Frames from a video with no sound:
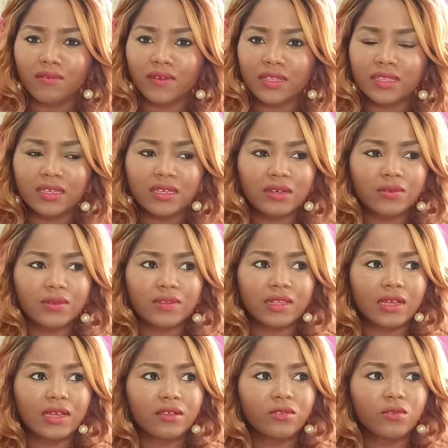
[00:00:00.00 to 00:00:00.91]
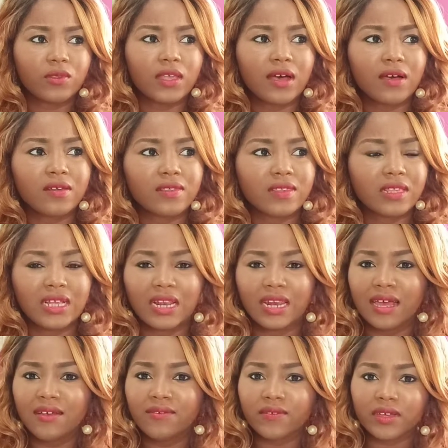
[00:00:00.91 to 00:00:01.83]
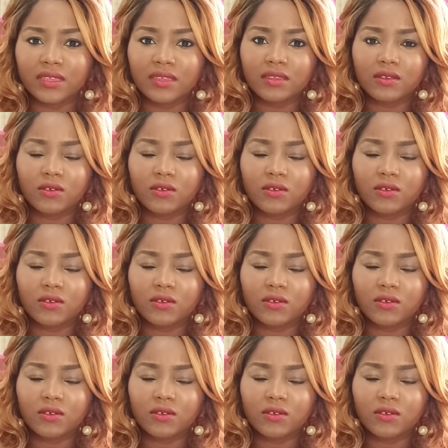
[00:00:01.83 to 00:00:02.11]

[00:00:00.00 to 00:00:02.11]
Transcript: I think it was like 2011,